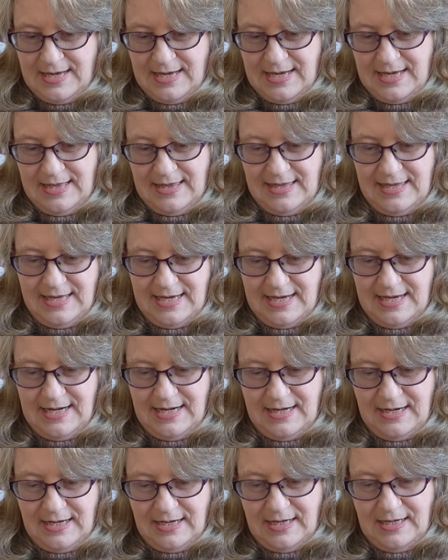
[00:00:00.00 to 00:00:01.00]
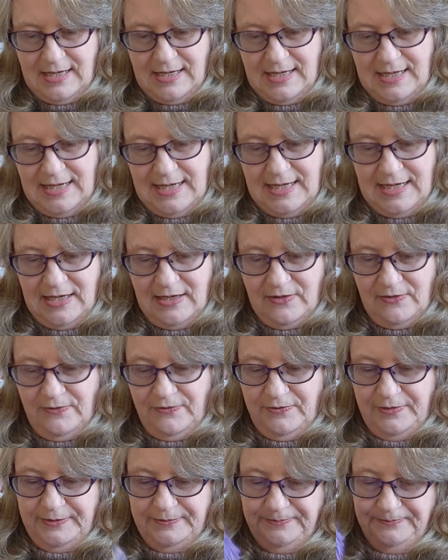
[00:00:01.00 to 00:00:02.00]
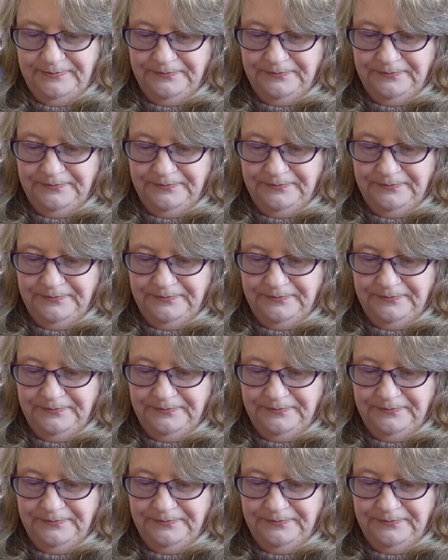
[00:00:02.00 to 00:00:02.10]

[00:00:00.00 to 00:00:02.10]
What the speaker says: And then I have